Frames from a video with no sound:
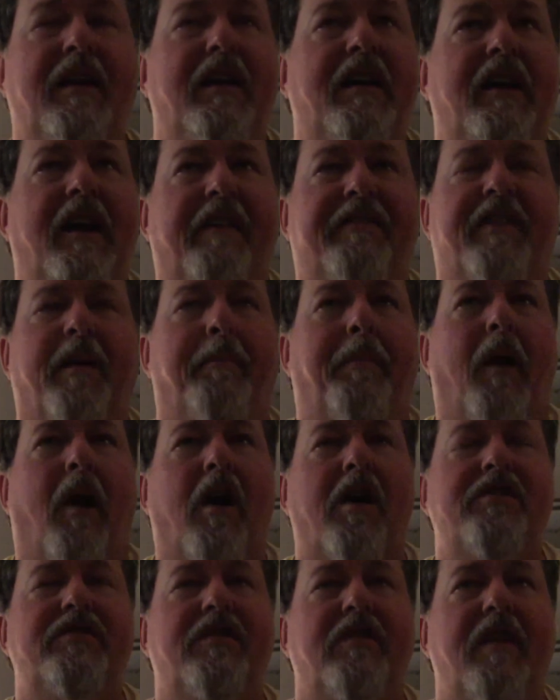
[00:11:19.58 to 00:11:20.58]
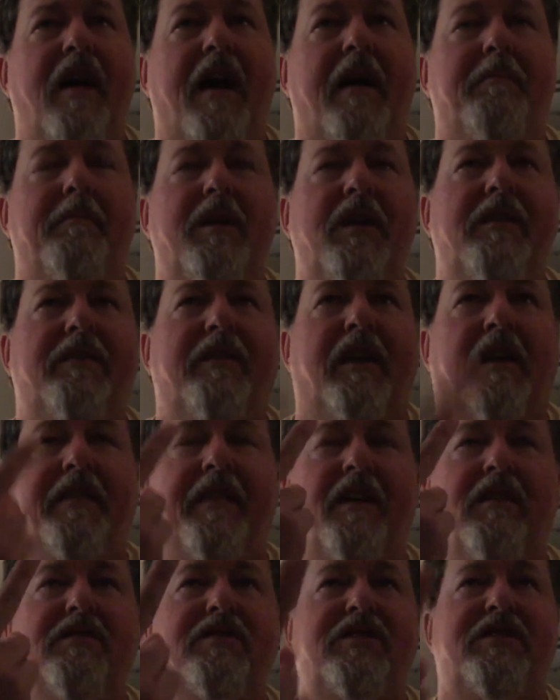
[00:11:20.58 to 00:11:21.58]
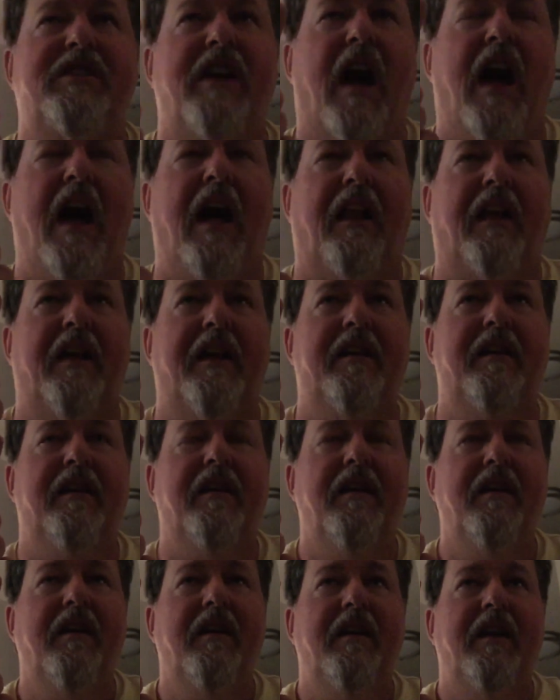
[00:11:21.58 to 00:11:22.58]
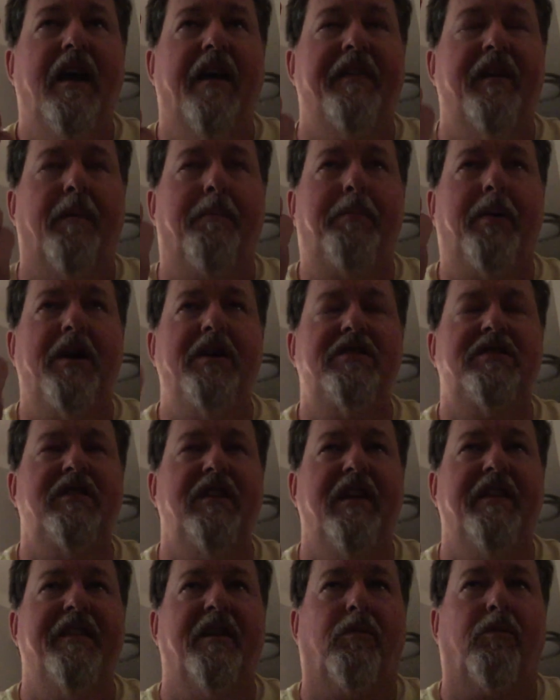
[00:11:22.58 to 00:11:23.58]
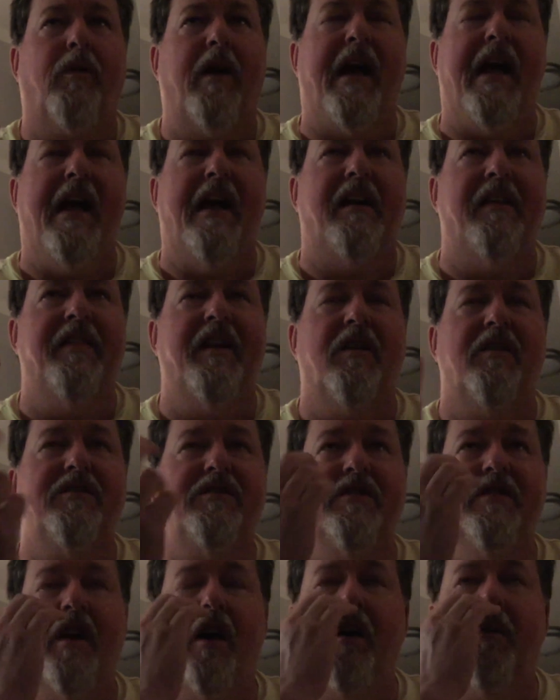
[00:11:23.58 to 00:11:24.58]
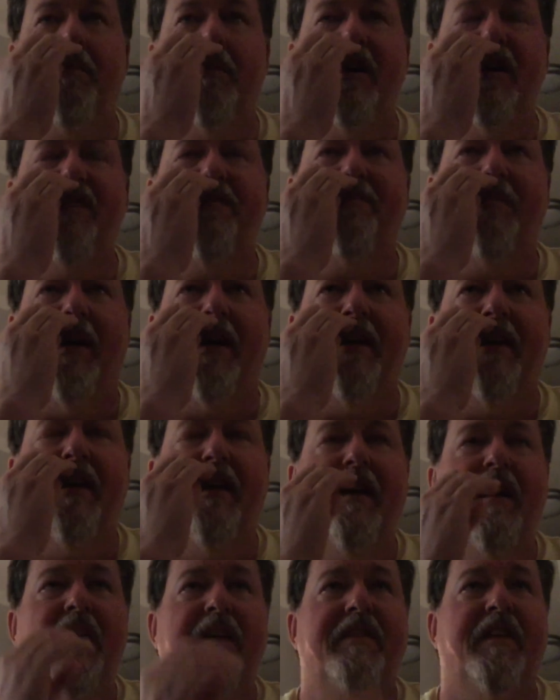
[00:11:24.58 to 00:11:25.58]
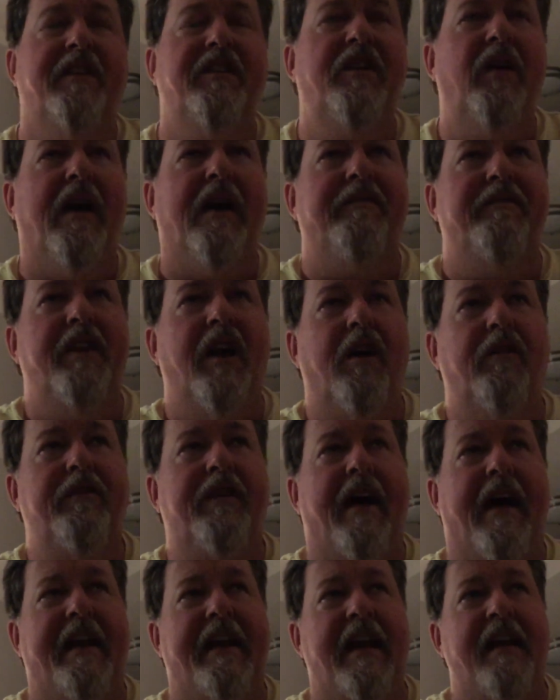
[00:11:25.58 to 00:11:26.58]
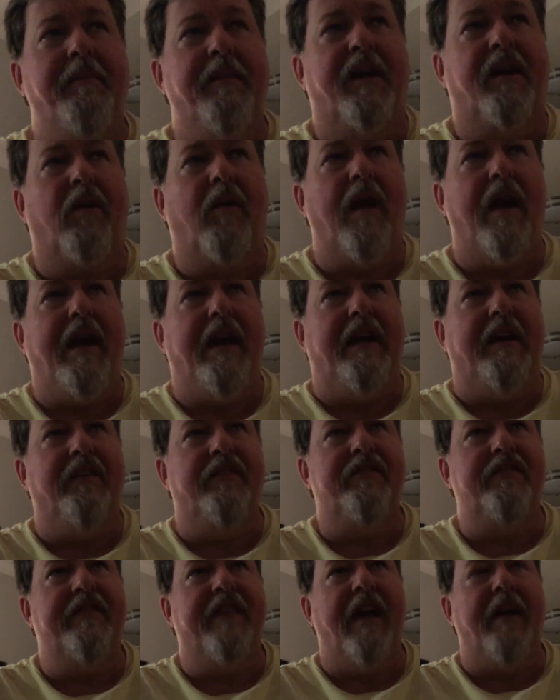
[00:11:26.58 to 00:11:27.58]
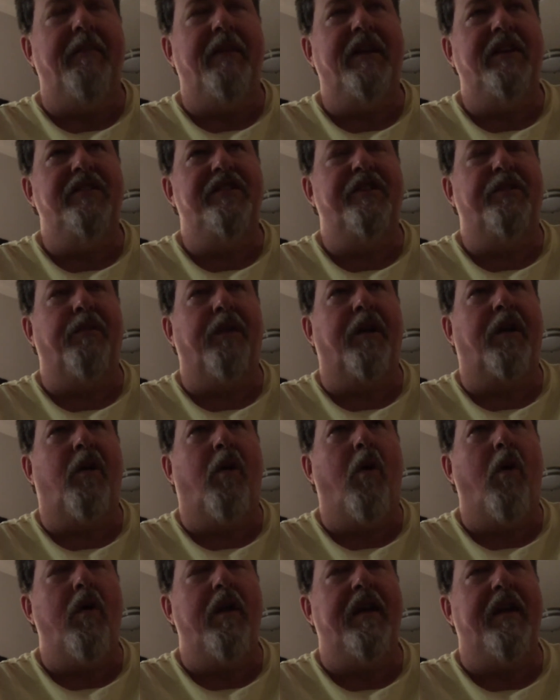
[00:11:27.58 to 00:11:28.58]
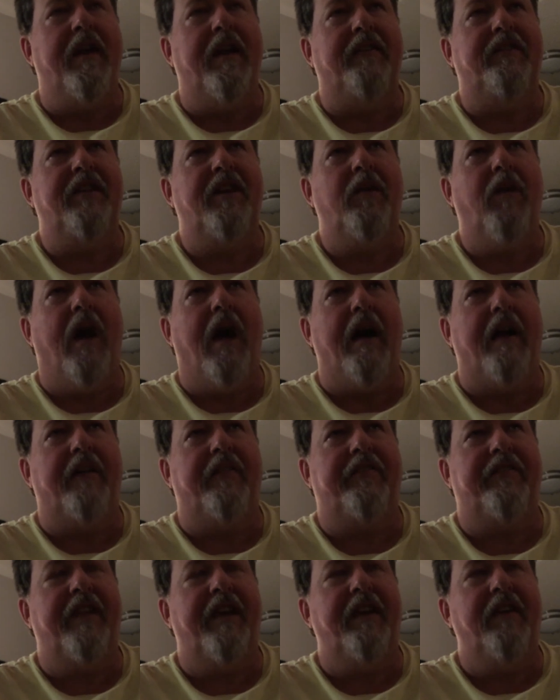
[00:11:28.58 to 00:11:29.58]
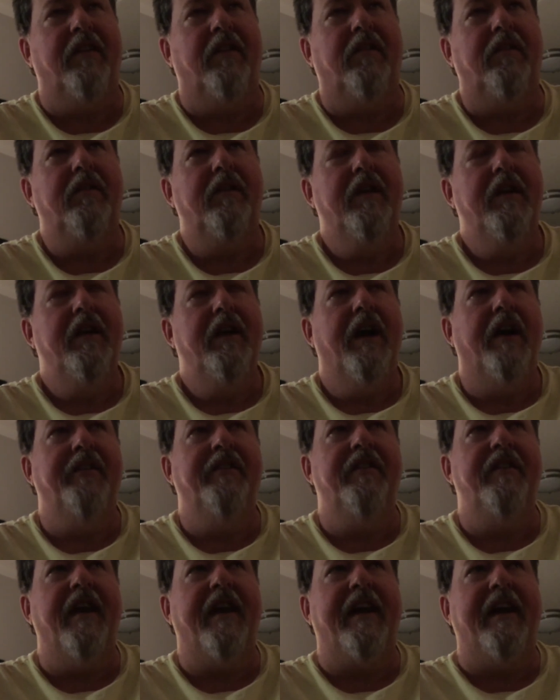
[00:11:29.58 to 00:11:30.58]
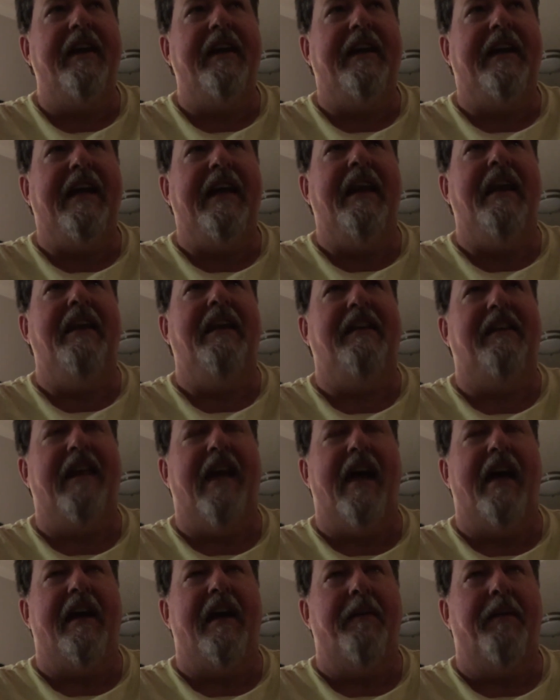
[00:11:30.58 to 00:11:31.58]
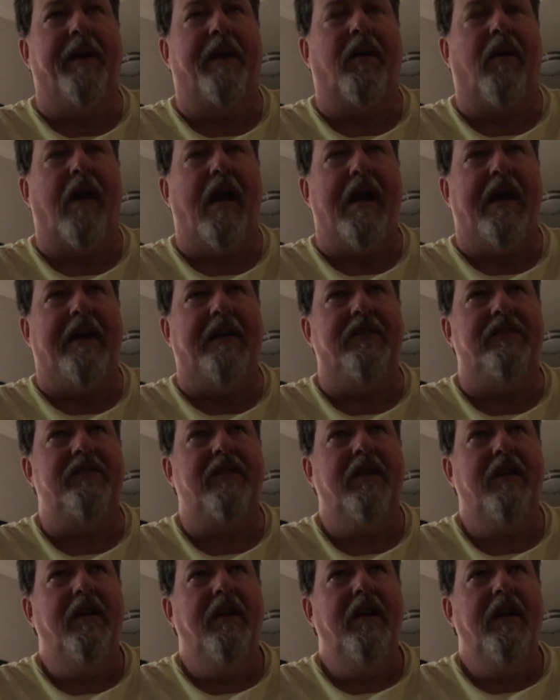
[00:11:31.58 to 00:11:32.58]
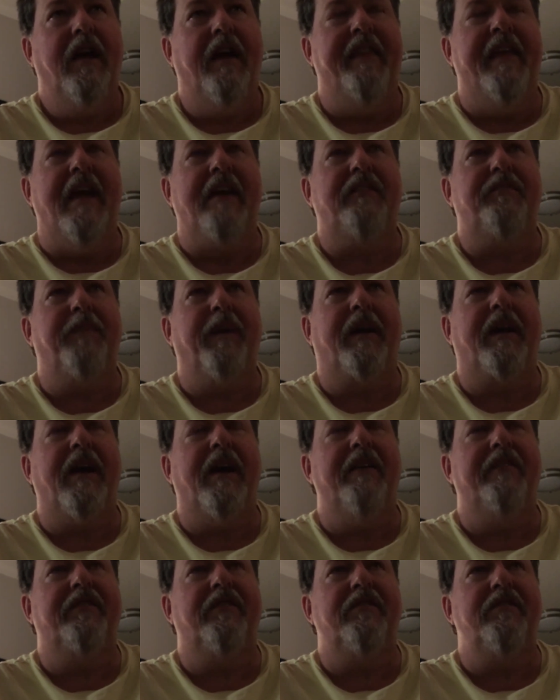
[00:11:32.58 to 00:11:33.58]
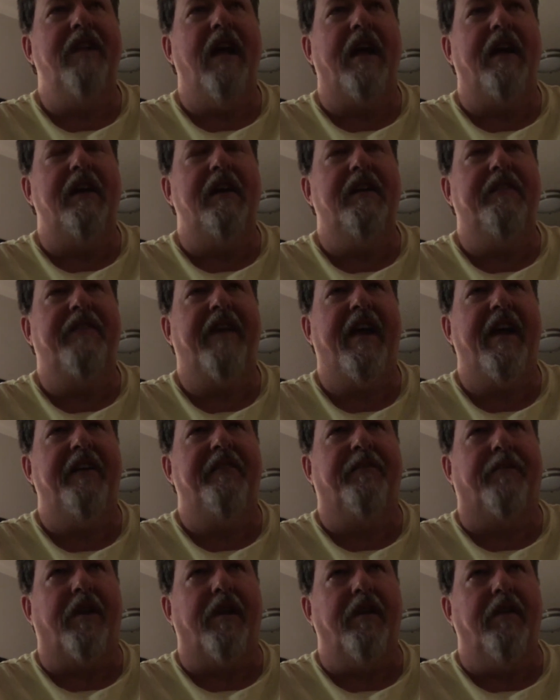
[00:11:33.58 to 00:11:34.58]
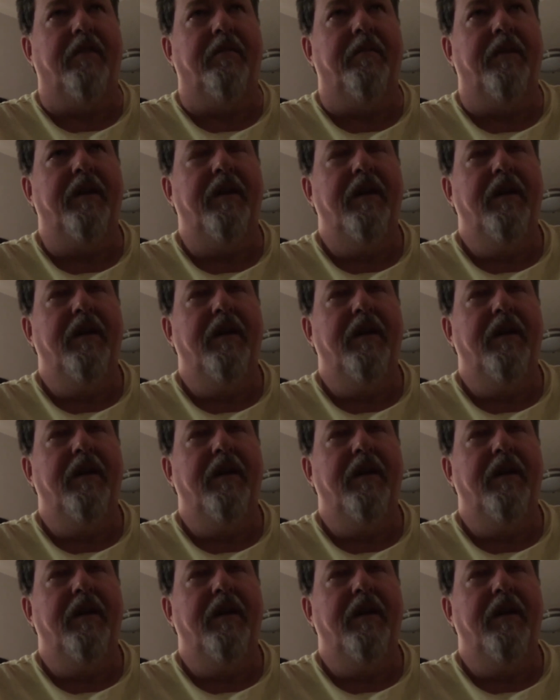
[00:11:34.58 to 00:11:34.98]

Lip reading: If the bars are not moving and they're solid and they're pushing in the red and there is no movement, then you have no dynamic range. That means you're recorded at too hot a signal and you're not going to get any dynamic range. And that's because there's not enough headroom.